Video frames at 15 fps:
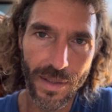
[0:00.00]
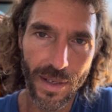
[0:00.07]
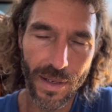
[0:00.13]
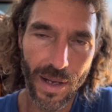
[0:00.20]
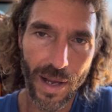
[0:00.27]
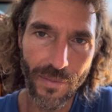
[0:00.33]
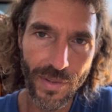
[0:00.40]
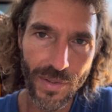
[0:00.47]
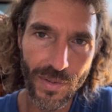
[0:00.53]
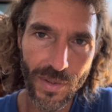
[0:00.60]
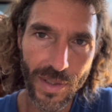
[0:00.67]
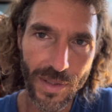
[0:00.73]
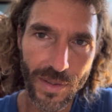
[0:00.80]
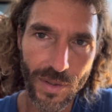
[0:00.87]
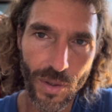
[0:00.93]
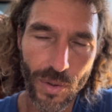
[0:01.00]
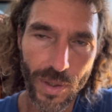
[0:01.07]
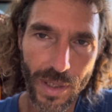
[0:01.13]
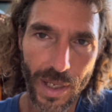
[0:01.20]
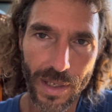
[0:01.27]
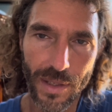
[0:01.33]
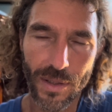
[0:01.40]
obviously
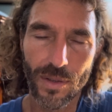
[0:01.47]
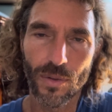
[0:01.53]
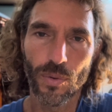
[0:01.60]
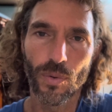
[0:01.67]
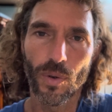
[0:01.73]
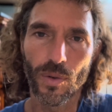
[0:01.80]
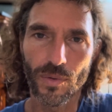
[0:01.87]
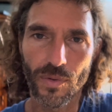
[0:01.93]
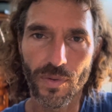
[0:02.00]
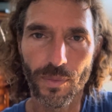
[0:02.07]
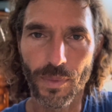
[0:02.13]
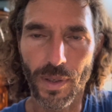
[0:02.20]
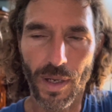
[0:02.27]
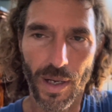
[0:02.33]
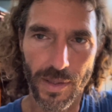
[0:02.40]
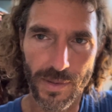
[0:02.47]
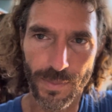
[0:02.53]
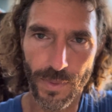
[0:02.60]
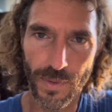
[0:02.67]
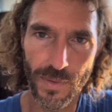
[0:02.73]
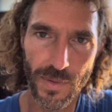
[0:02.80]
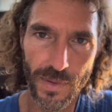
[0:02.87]
Yogananda quotes from the
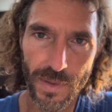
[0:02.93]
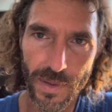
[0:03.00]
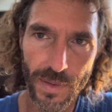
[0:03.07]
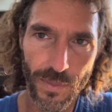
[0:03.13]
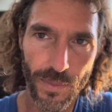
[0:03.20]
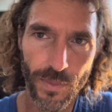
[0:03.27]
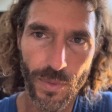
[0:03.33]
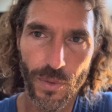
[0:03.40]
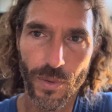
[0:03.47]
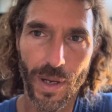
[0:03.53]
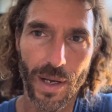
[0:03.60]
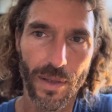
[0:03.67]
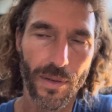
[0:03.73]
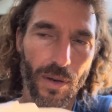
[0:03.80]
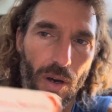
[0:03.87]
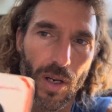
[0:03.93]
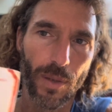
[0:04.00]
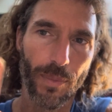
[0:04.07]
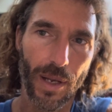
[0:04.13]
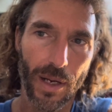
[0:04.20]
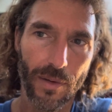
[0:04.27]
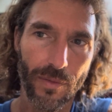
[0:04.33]
Gospels throughout
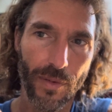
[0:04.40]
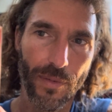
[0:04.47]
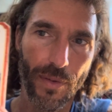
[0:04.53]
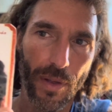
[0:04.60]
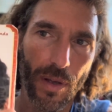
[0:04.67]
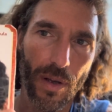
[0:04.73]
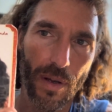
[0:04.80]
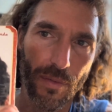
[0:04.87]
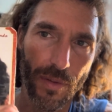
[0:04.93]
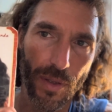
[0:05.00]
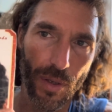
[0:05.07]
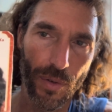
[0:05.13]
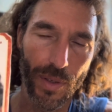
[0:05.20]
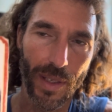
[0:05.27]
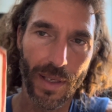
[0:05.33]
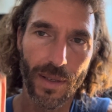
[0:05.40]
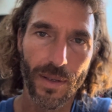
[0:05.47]
Autobiography of a Yogi.